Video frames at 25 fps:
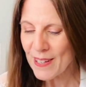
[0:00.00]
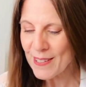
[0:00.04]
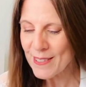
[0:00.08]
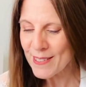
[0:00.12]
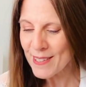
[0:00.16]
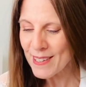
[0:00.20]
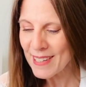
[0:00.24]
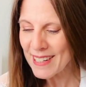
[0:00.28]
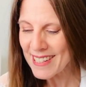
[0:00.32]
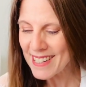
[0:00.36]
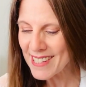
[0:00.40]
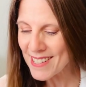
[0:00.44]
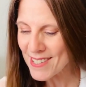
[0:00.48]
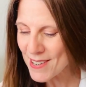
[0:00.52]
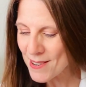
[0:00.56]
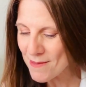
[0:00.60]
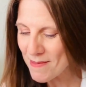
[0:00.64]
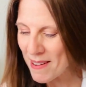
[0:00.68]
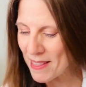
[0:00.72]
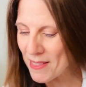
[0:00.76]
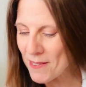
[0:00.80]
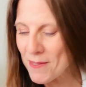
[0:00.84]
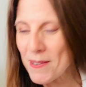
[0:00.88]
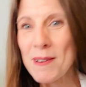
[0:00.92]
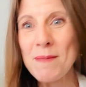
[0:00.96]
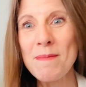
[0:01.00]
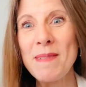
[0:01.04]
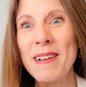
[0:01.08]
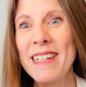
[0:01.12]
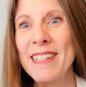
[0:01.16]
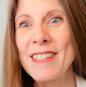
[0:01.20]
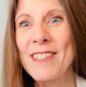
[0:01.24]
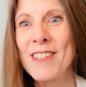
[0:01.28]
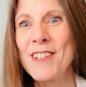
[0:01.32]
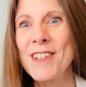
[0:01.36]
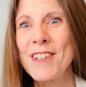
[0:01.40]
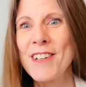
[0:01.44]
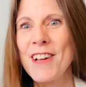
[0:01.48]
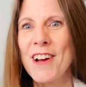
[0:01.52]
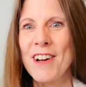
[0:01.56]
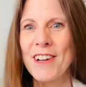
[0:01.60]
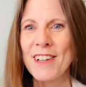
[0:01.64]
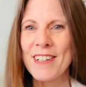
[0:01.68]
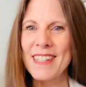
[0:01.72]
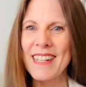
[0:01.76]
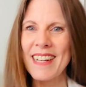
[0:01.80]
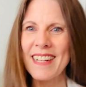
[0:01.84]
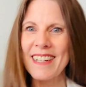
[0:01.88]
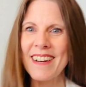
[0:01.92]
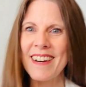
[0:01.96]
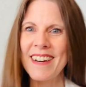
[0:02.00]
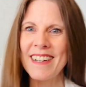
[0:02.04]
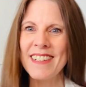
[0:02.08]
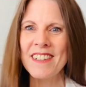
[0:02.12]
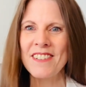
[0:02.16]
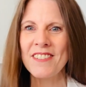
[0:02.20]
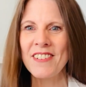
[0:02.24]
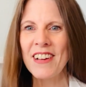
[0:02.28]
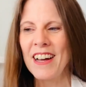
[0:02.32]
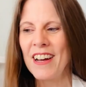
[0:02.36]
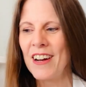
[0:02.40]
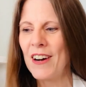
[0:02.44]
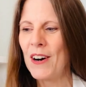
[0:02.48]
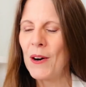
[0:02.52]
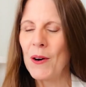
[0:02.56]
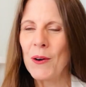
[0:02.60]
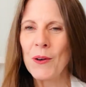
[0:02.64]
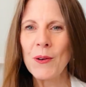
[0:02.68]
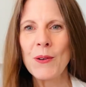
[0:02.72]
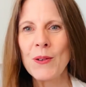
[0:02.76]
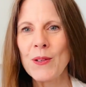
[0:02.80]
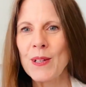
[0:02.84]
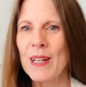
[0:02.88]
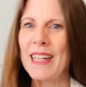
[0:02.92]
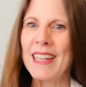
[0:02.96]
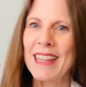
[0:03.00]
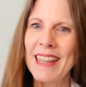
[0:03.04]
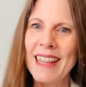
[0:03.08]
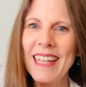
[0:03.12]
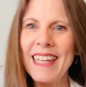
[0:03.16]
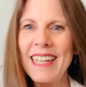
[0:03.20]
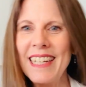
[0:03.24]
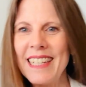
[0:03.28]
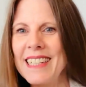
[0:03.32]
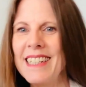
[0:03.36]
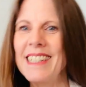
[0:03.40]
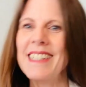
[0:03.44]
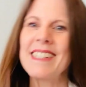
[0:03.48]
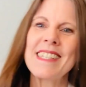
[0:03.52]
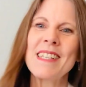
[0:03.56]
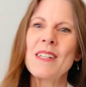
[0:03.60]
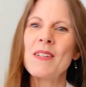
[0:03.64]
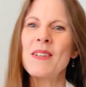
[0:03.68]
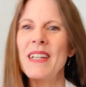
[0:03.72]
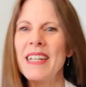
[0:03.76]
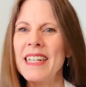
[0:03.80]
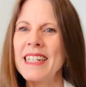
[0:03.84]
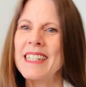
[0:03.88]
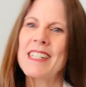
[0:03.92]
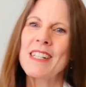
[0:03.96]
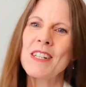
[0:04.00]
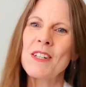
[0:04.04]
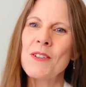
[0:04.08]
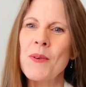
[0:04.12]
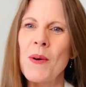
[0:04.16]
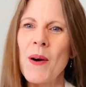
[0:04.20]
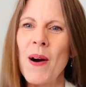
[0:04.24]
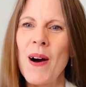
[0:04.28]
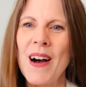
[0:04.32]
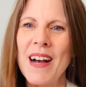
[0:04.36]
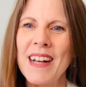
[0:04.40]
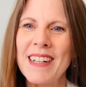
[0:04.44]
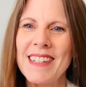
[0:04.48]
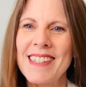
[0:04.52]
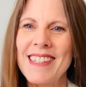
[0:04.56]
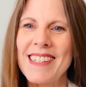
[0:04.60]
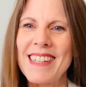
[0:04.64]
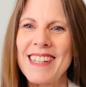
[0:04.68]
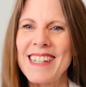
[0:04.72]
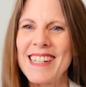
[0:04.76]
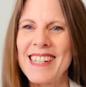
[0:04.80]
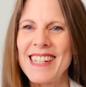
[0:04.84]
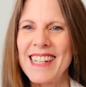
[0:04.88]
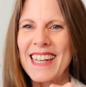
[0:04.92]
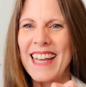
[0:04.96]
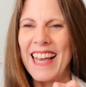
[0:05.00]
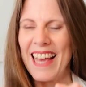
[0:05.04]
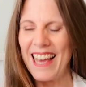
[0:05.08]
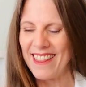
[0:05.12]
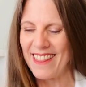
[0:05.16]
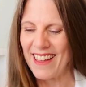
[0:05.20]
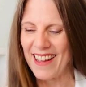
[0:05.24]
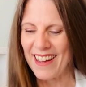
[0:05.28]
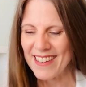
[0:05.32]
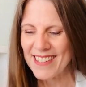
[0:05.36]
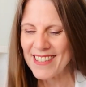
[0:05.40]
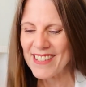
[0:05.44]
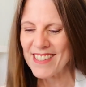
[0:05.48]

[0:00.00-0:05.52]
So let's talk about the Wellbeing Studio, because that kind of all leads and intertwines together.